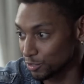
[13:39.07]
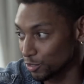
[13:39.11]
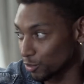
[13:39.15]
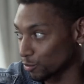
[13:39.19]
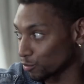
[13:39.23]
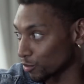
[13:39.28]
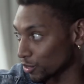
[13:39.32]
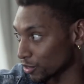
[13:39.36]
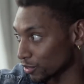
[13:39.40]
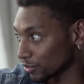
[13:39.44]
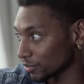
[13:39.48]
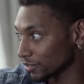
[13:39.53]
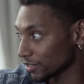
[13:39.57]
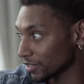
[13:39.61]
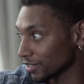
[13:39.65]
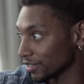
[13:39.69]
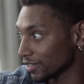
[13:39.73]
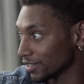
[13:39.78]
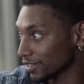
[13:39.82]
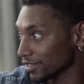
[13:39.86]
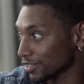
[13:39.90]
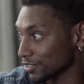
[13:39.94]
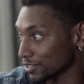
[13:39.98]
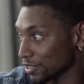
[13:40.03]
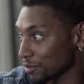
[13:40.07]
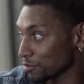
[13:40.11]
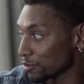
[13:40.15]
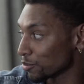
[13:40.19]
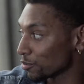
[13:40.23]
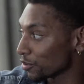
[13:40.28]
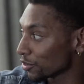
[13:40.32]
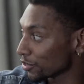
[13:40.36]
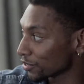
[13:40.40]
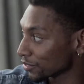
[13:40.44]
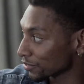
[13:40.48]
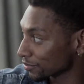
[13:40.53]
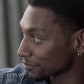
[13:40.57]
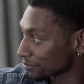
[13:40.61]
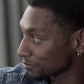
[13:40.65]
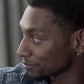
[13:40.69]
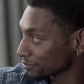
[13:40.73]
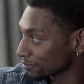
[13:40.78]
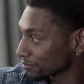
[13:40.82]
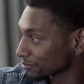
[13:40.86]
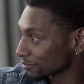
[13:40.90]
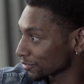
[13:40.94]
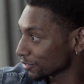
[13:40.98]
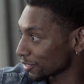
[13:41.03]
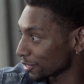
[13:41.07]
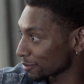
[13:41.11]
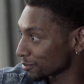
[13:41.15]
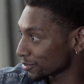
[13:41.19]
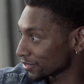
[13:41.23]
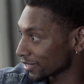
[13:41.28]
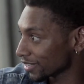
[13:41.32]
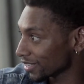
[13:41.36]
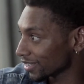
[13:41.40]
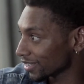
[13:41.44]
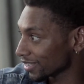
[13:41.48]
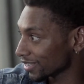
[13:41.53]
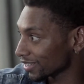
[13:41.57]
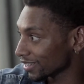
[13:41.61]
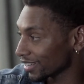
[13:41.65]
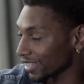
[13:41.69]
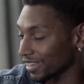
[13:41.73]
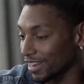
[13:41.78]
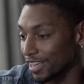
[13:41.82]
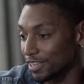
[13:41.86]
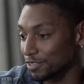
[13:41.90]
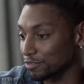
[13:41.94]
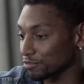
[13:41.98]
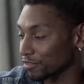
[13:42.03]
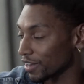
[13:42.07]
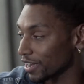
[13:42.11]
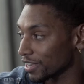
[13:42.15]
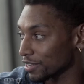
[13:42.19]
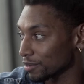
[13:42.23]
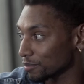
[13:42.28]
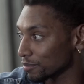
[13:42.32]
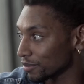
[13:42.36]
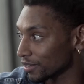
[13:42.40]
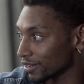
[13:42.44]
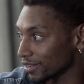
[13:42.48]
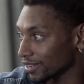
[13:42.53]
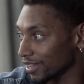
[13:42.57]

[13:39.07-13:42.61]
going to work because I'm going to work. You know what I'm saying? And that's fire, bro.